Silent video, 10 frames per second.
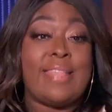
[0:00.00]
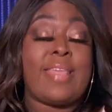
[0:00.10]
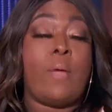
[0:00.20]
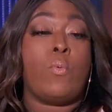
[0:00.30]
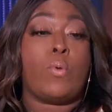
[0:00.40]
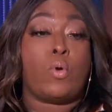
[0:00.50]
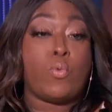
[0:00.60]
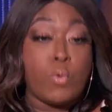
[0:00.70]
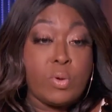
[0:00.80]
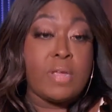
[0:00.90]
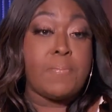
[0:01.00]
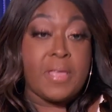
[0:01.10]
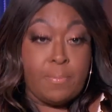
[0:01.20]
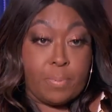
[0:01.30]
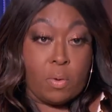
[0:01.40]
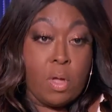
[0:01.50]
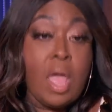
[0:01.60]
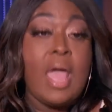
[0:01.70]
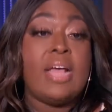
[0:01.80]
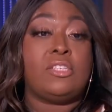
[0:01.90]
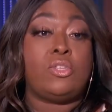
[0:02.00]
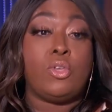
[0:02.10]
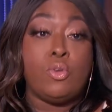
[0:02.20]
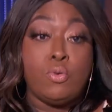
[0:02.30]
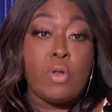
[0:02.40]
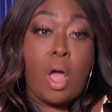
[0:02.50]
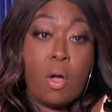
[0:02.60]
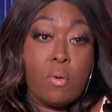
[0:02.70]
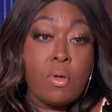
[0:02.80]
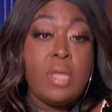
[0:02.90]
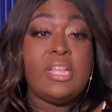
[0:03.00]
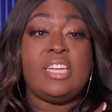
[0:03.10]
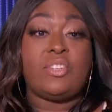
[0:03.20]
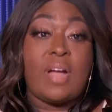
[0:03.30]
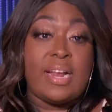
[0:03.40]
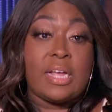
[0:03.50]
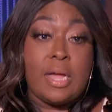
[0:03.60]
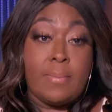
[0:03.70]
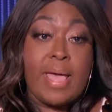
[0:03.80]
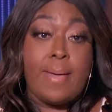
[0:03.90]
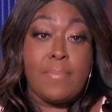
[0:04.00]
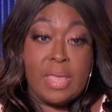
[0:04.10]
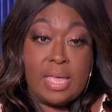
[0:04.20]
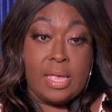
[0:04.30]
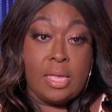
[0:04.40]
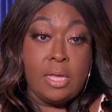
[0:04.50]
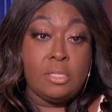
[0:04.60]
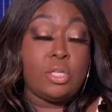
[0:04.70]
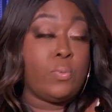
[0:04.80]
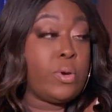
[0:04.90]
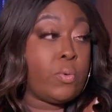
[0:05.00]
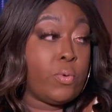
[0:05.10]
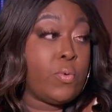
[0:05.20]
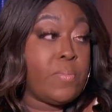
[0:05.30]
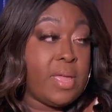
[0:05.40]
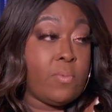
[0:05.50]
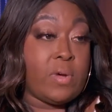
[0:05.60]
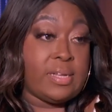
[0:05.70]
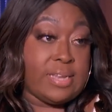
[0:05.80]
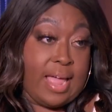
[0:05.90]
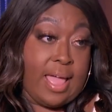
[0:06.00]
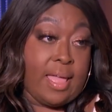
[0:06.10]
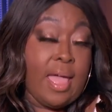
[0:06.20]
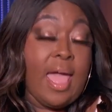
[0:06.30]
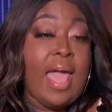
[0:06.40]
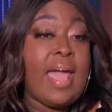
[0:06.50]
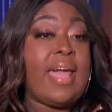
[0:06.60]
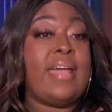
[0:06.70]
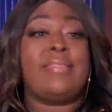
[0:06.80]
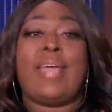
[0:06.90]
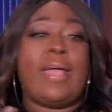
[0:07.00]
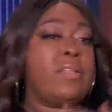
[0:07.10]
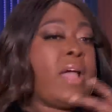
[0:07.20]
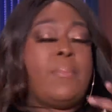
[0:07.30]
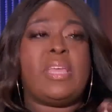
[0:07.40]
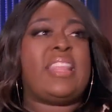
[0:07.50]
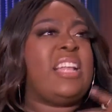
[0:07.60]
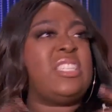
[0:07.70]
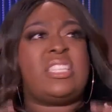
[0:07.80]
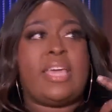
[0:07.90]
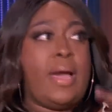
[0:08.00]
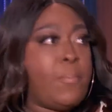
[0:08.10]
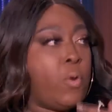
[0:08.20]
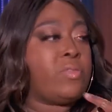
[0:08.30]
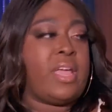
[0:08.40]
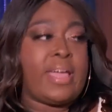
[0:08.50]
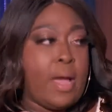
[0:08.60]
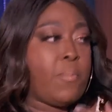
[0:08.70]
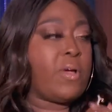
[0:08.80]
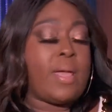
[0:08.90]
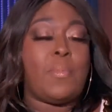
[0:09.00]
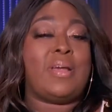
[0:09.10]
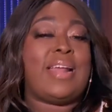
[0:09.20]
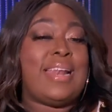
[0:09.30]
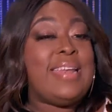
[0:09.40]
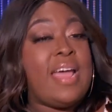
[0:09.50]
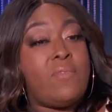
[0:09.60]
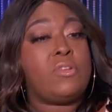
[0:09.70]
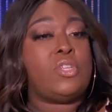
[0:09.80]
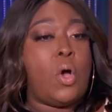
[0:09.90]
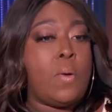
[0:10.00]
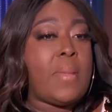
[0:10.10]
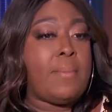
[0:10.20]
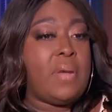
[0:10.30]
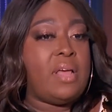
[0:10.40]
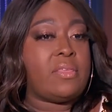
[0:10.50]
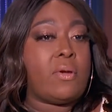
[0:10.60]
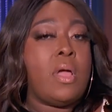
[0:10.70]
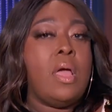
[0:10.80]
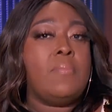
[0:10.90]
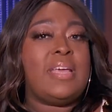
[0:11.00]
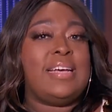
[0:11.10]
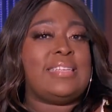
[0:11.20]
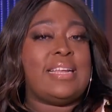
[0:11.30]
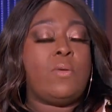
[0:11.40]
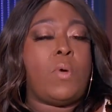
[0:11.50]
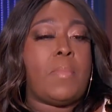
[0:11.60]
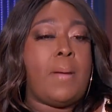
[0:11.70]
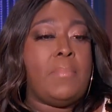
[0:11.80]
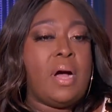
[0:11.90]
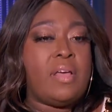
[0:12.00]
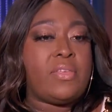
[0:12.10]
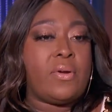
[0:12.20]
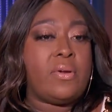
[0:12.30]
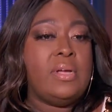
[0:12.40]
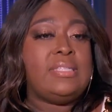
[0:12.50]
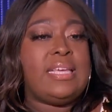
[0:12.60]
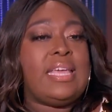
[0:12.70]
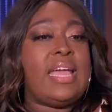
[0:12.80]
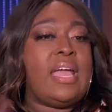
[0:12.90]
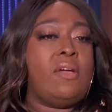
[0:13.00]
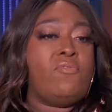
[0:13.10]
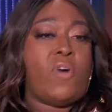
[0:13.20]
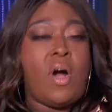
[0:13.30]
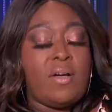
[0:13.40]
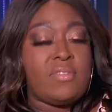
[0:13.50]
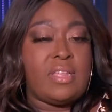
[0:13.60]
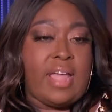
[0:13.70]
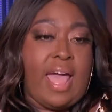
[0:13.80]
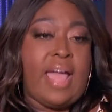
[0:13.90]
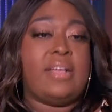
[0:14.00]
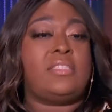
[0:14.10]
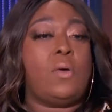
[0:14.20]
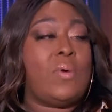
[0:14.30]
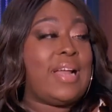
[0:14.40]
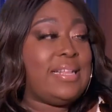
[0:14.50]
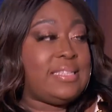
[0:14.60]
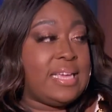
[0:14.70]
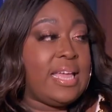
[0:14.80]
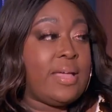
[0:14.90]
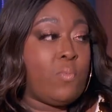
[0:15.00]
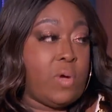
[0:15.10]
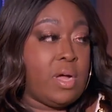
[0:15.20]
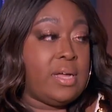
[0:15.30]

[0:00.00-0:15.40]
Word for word: had they were recruiting people, and so you know they tried to come at me mm. to recruit me one mm-hmm. day. Mm, sure. And they, I mean, they just kept they kept on kept on, never told my mother because I didn't want my mother to get involved in mm. that. And so what oh, I did